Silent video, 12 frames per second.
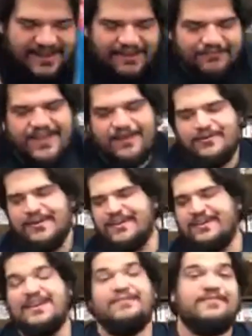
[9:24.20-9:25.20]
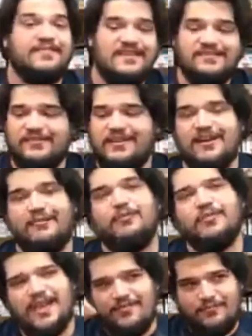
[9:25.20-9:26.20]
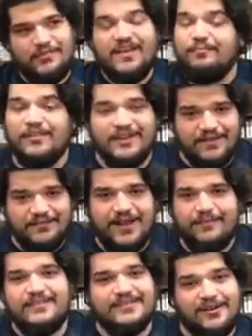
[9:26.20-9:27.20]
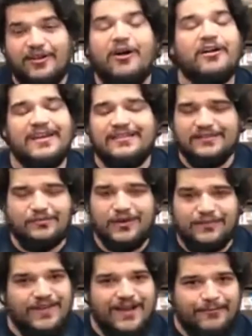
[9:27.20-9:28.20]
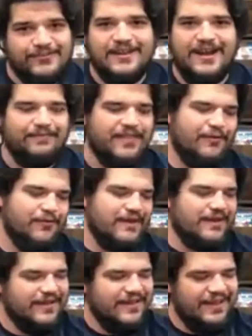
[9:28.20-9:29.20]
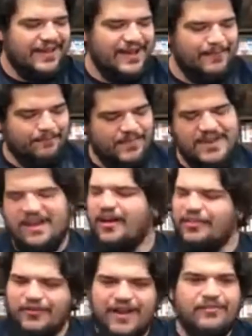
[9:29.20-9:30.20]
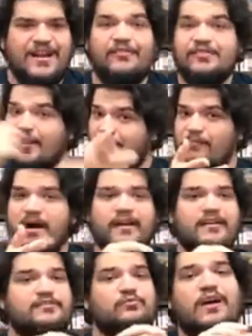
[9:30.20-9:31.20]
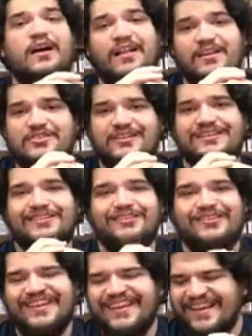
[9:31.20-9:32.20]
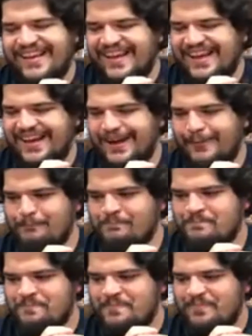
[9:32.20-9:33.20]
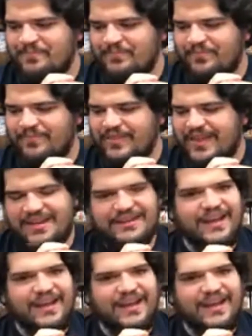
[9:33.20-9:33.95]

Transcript: that weekend, if these are here. We have plenty of omnis that'll all get the 25% off that week. And yeah, all the graphic novels, all the manga as well, I should include. And yeah,